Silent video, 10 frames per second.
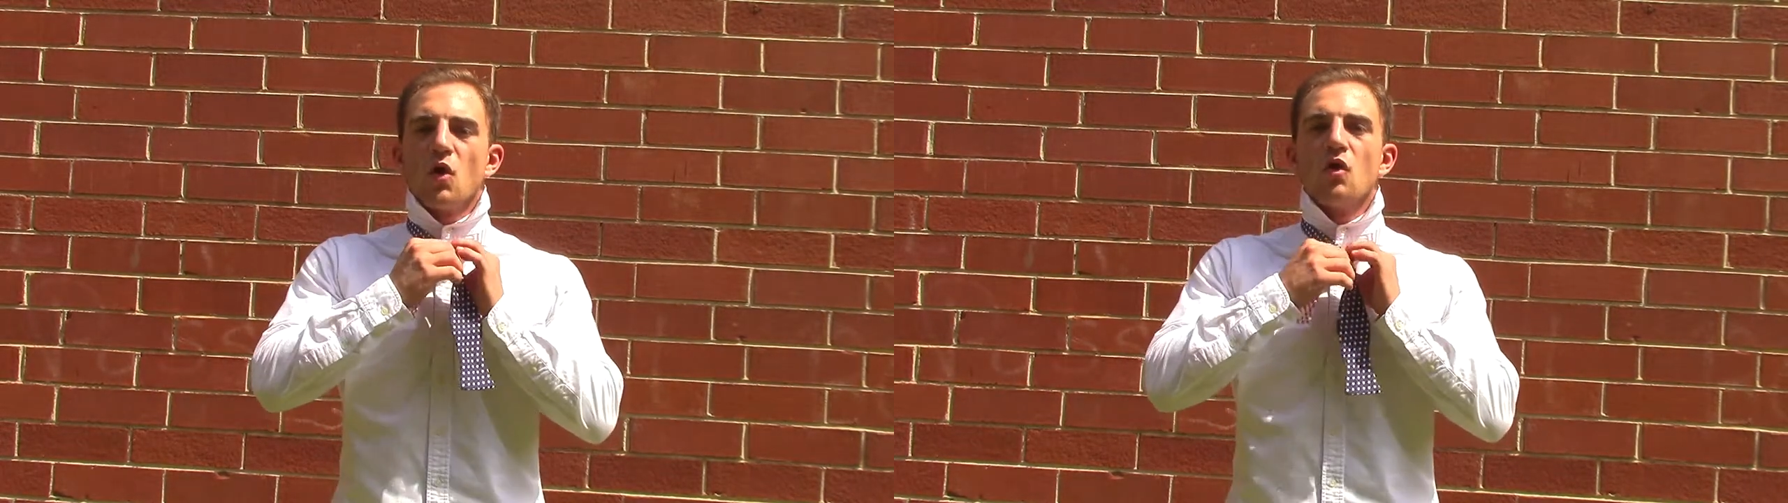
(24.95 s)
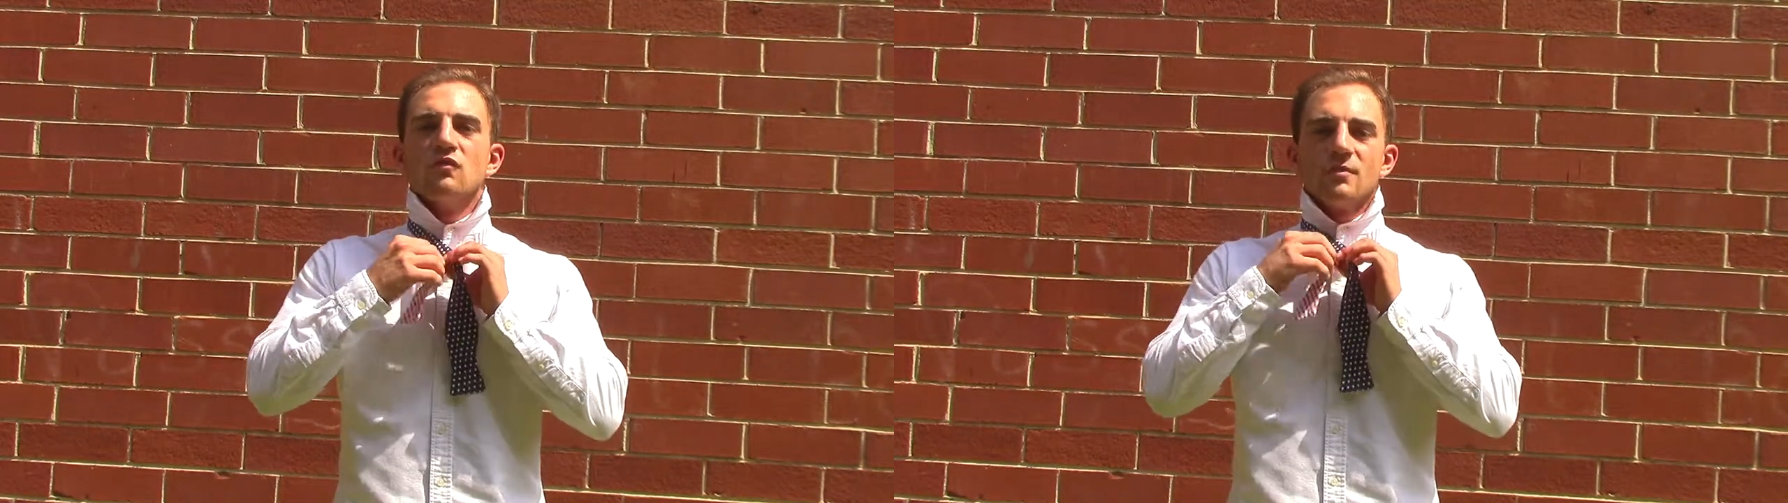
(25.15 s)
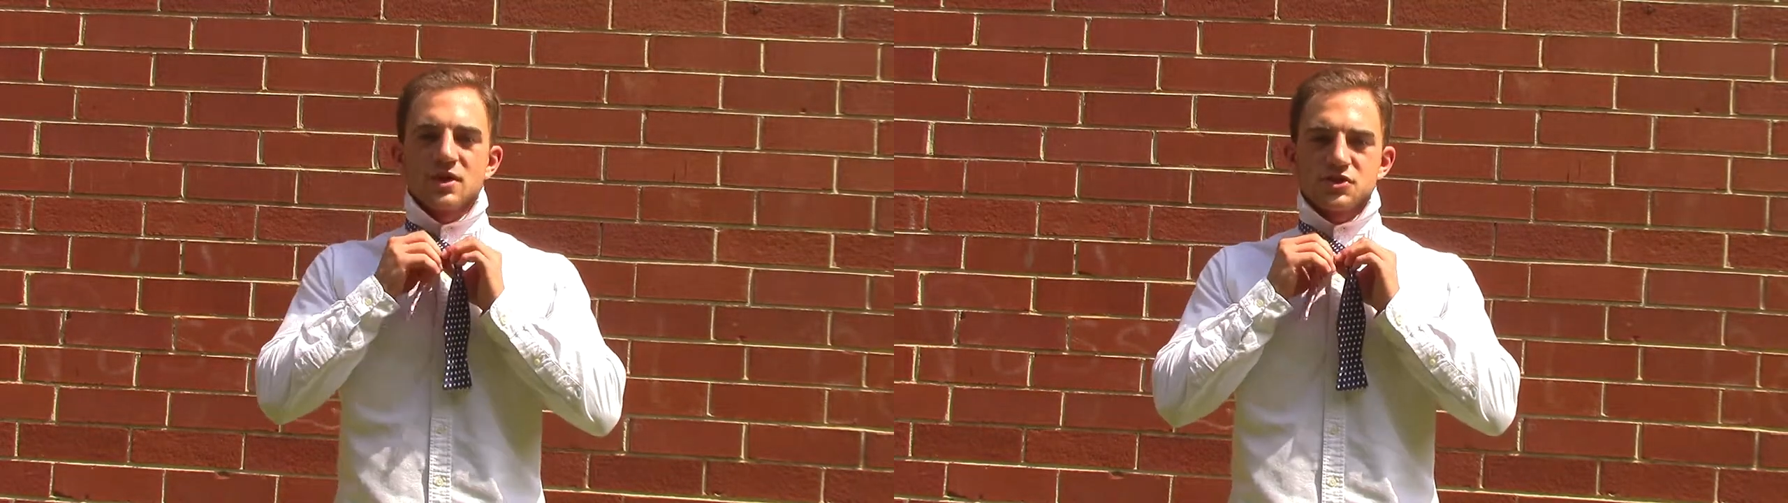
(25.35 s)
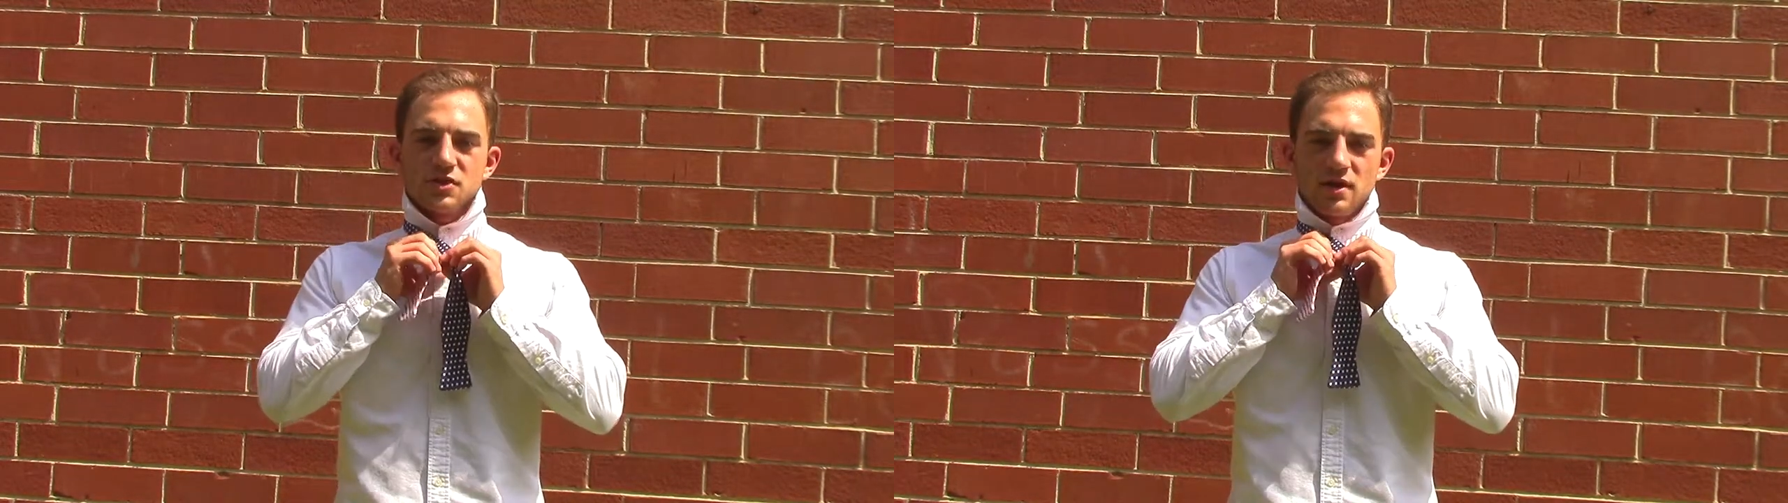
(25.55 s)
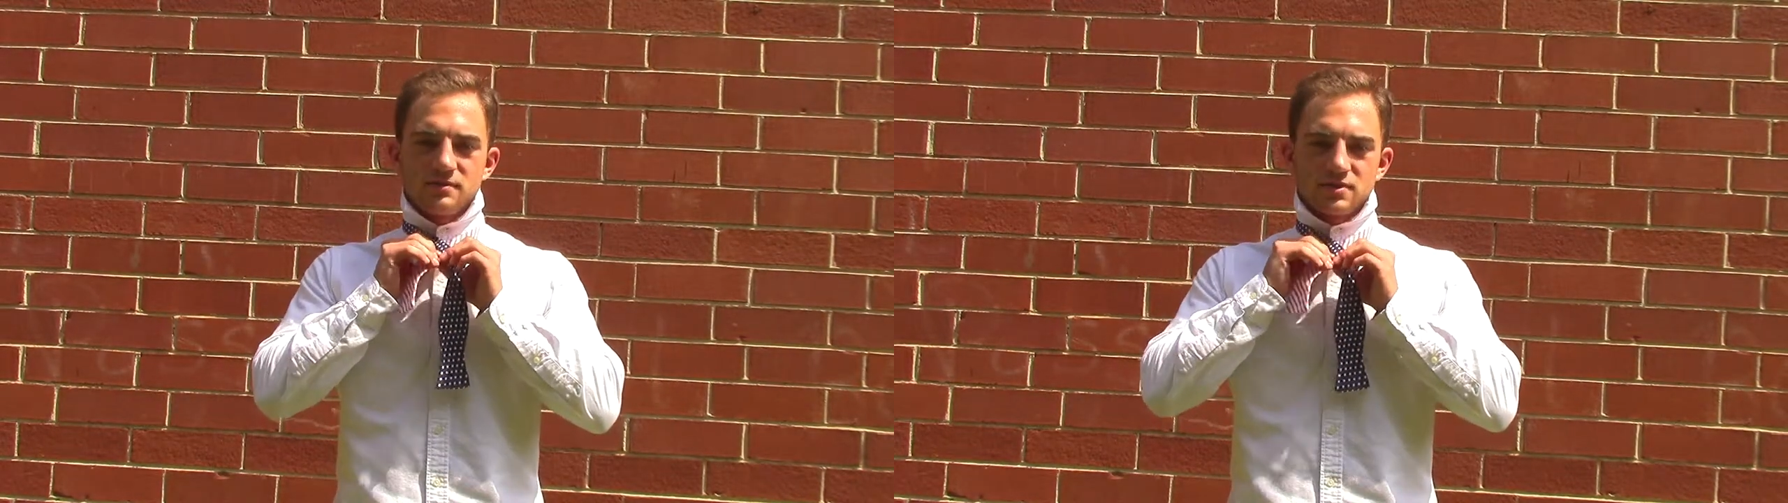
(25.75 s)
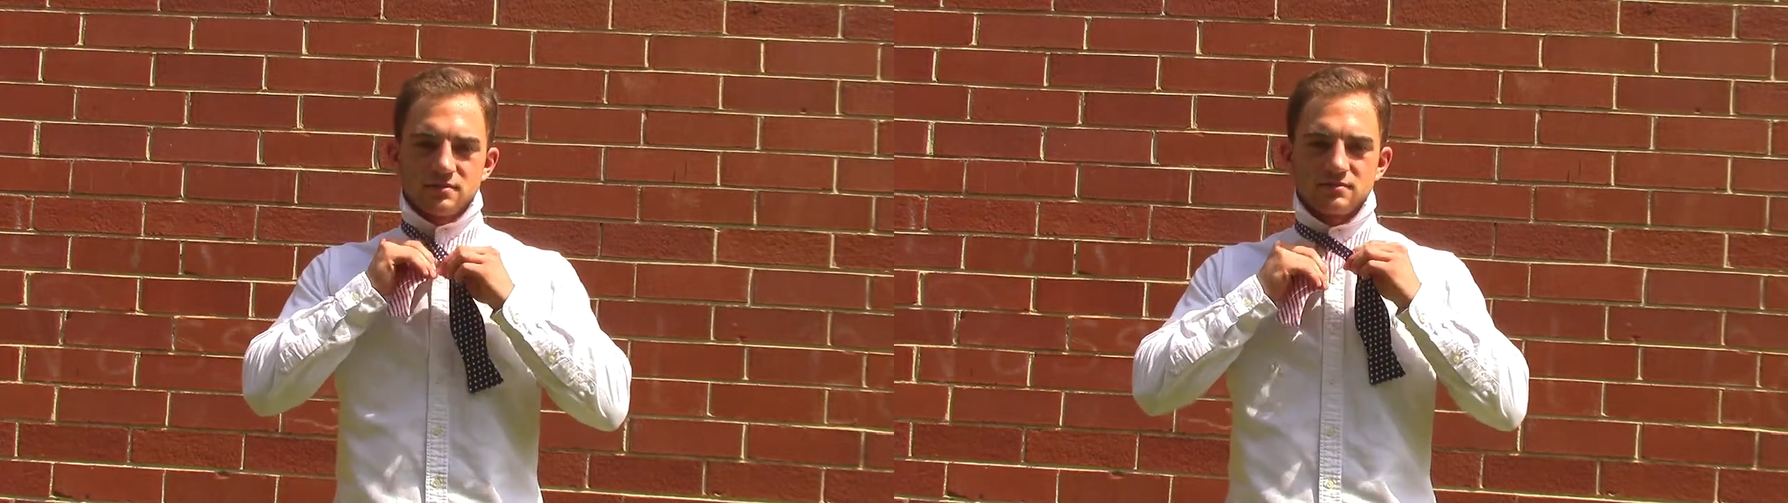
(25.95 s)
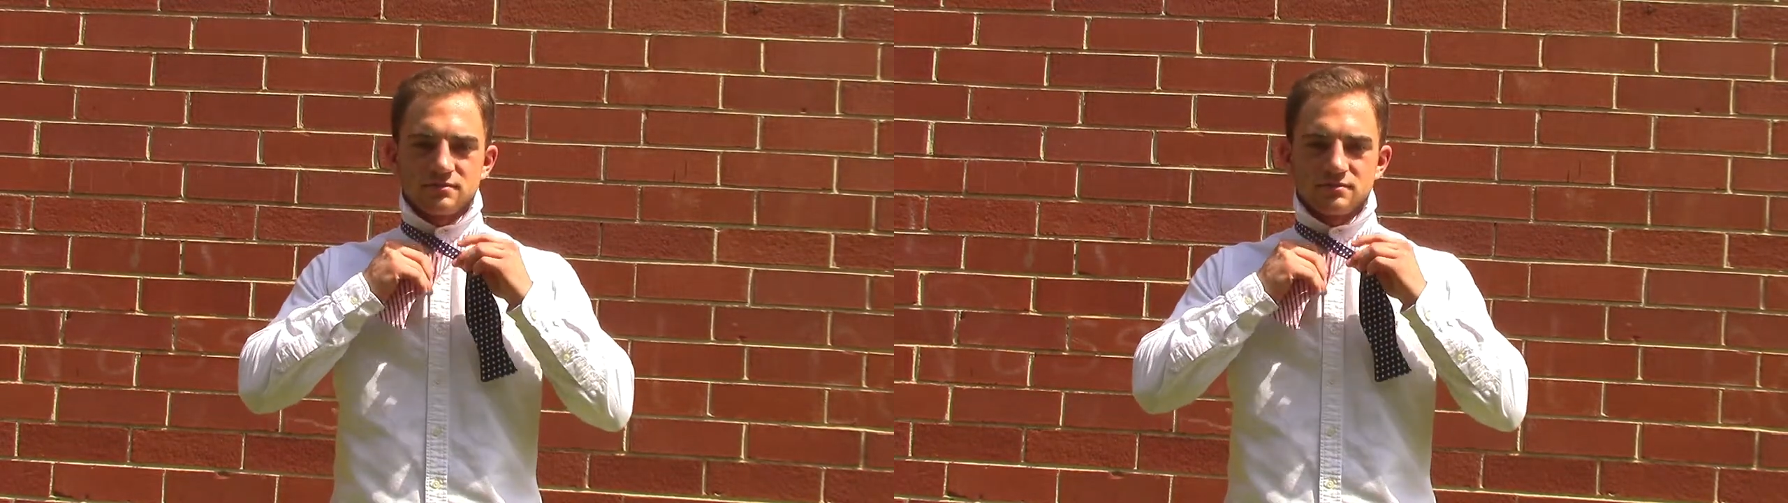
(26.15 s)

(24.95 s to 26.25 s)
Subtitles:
over my stripes,